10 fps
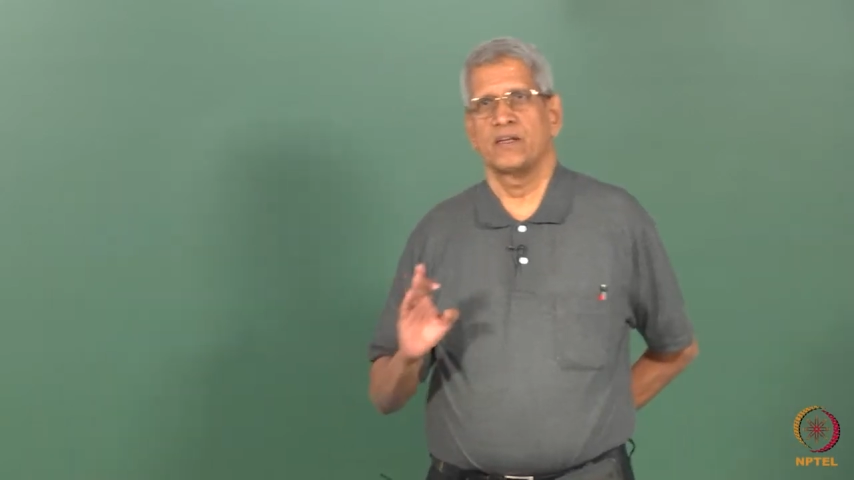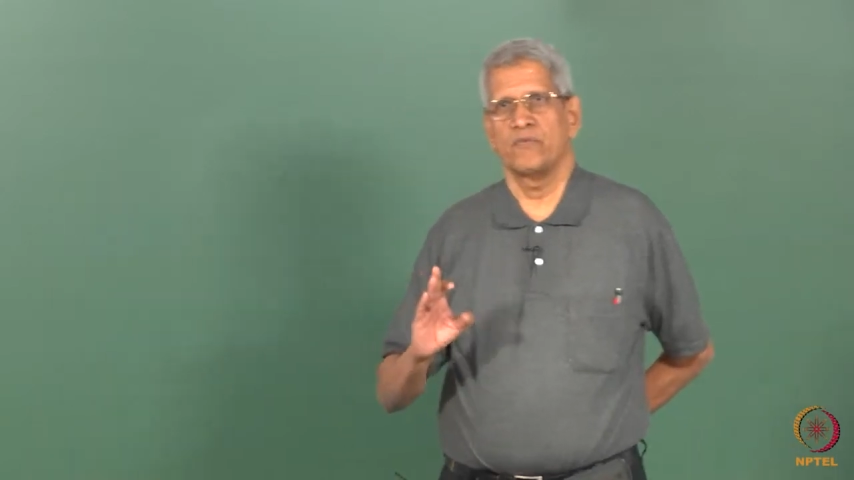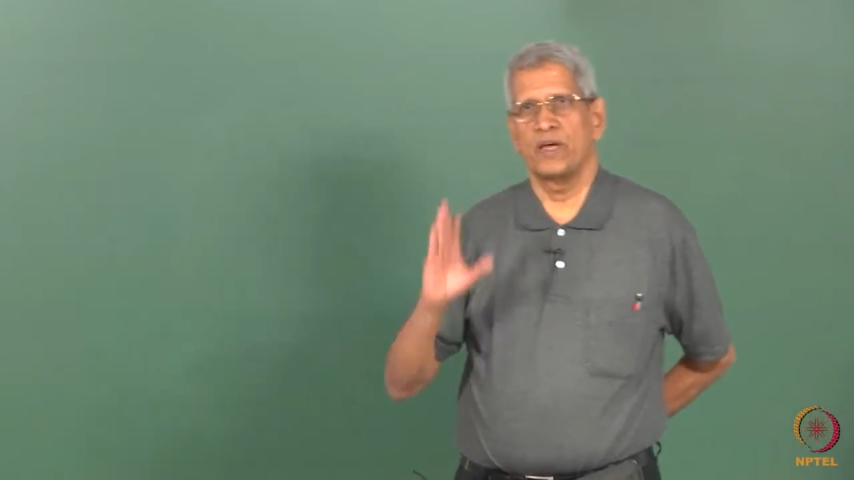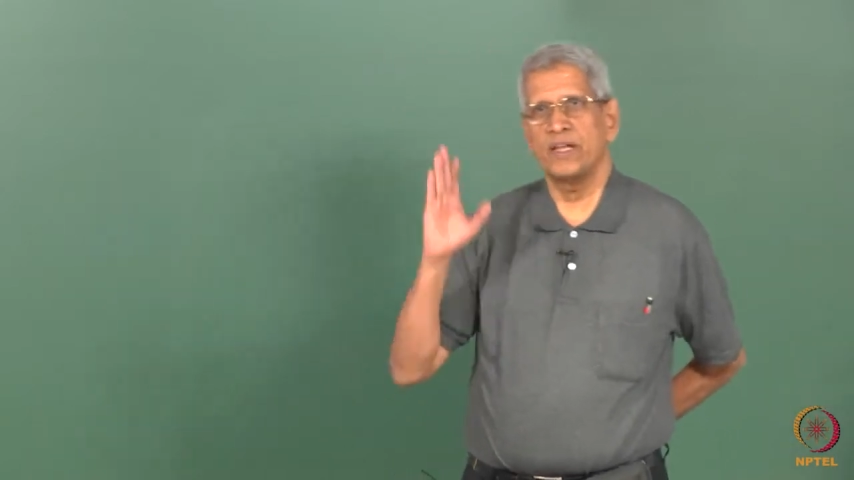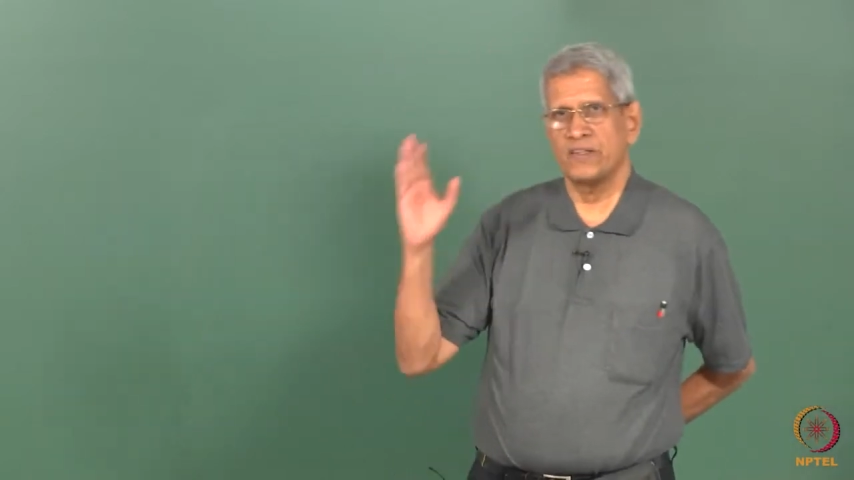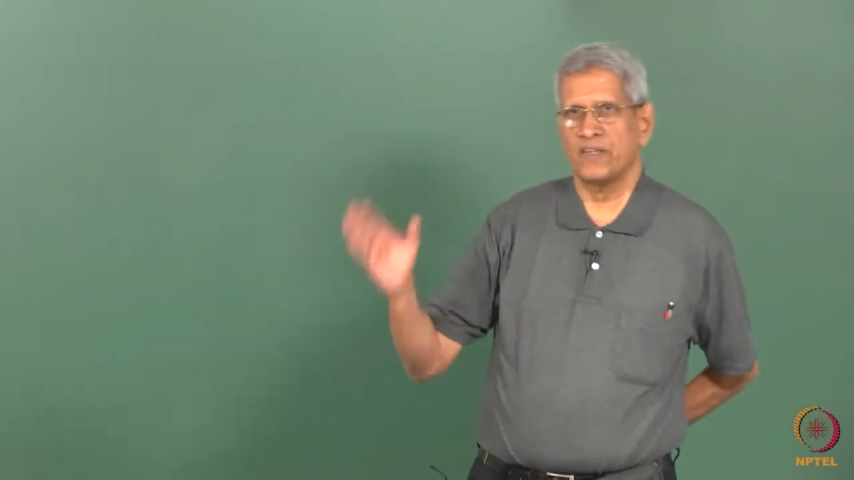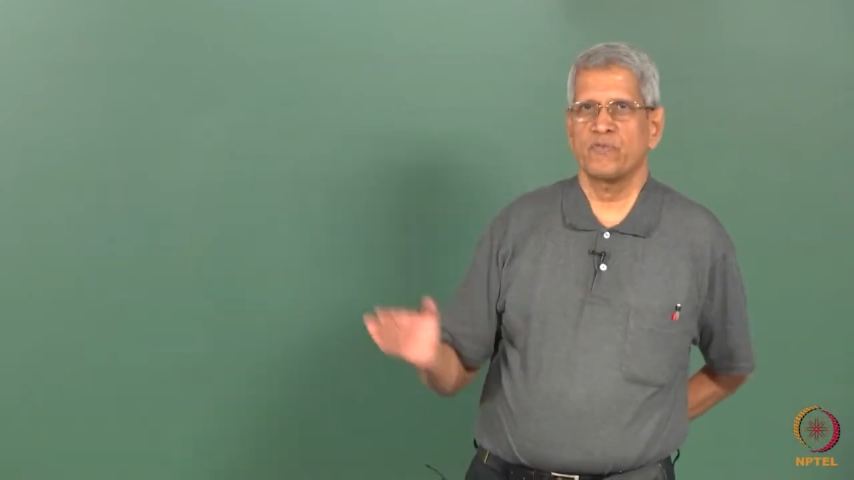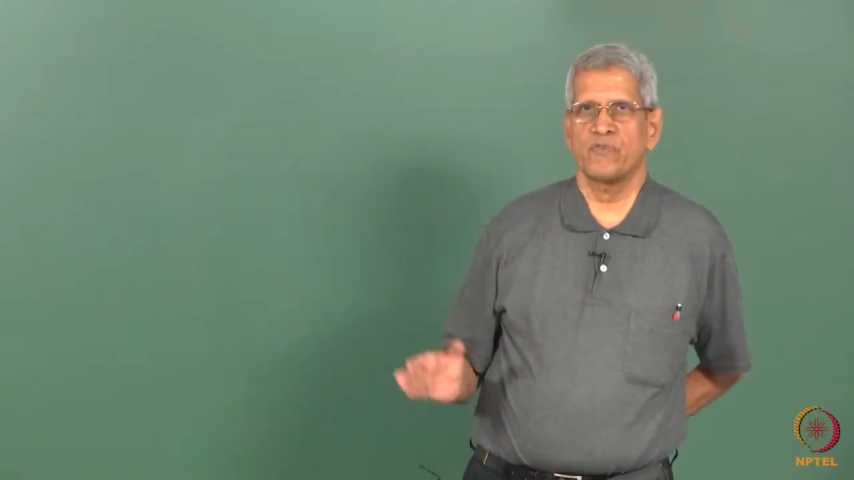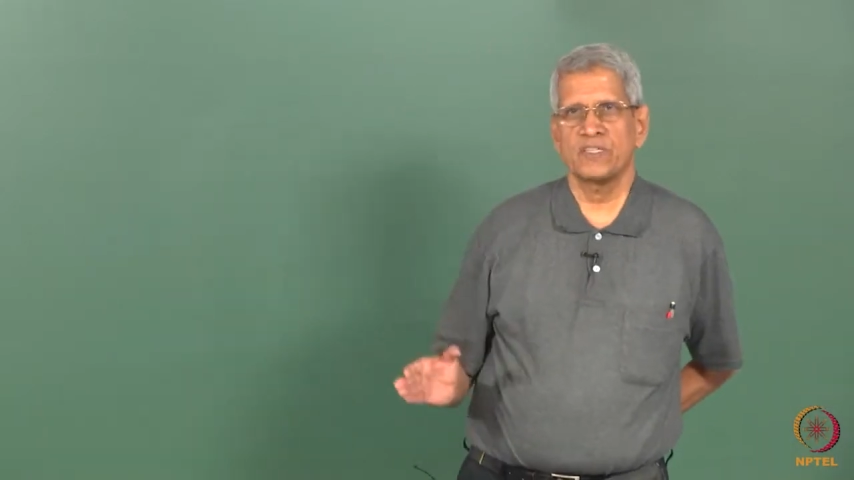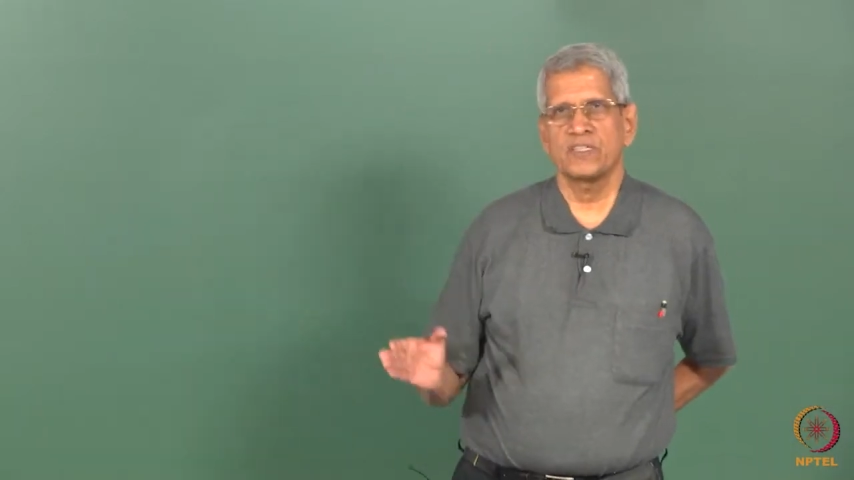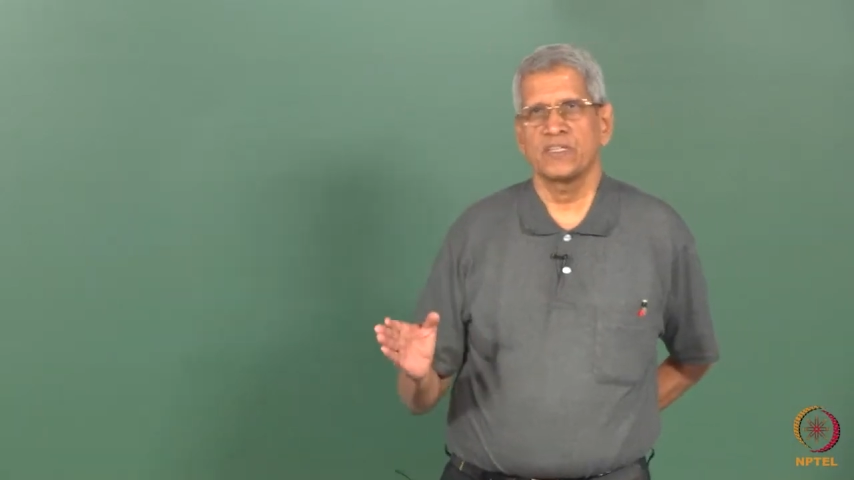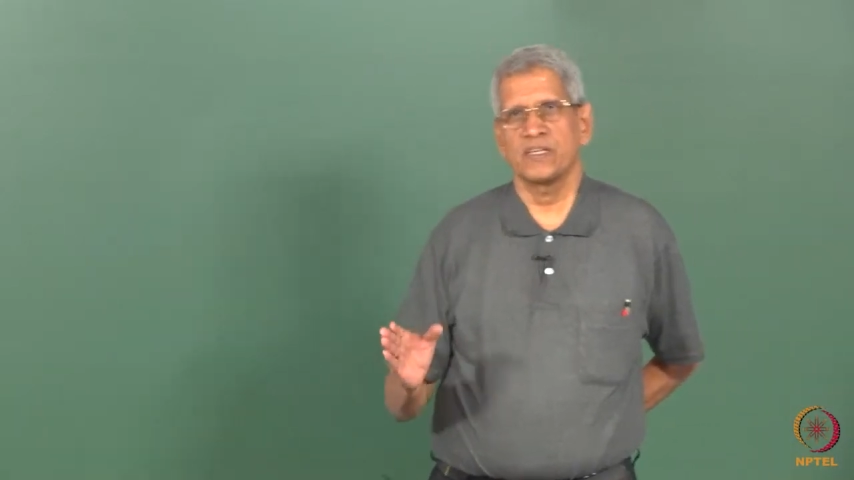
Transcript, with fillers: when a surface